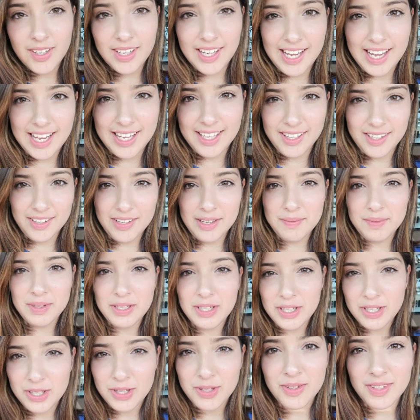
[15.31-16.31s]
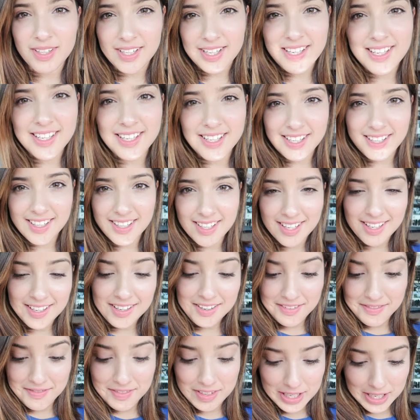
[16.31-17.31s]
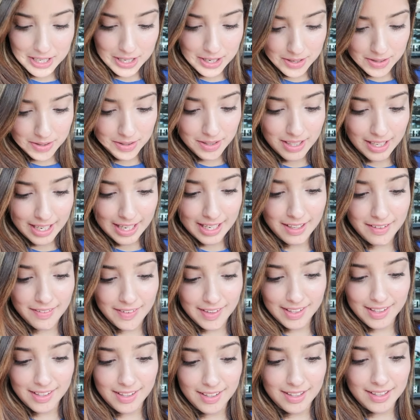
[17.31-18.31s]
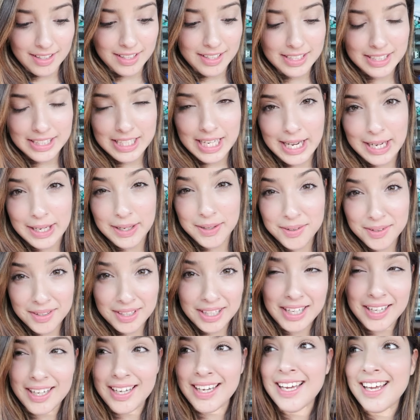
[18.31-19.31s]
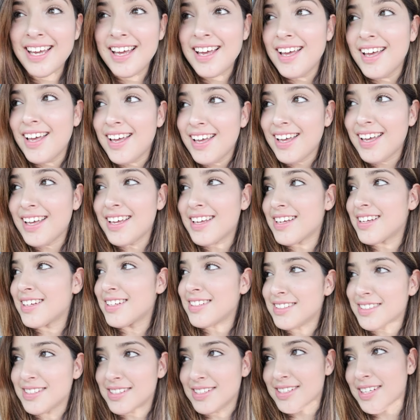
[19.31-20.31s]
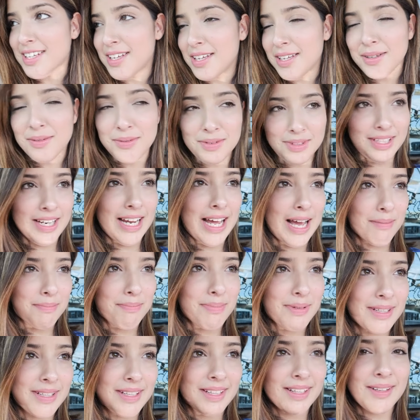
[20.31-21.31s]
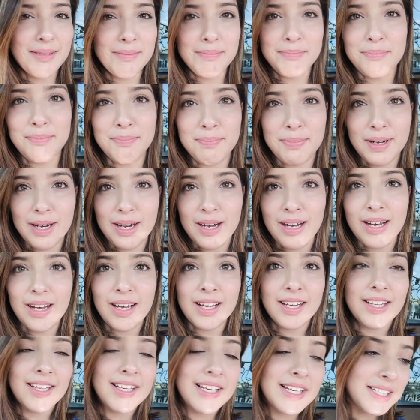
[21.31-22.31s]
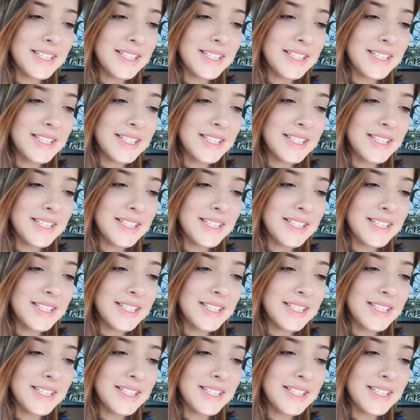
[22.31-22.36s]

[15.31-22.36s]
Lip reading: Okay, so I'm gonna use this video kind of as a diary and see what happened. But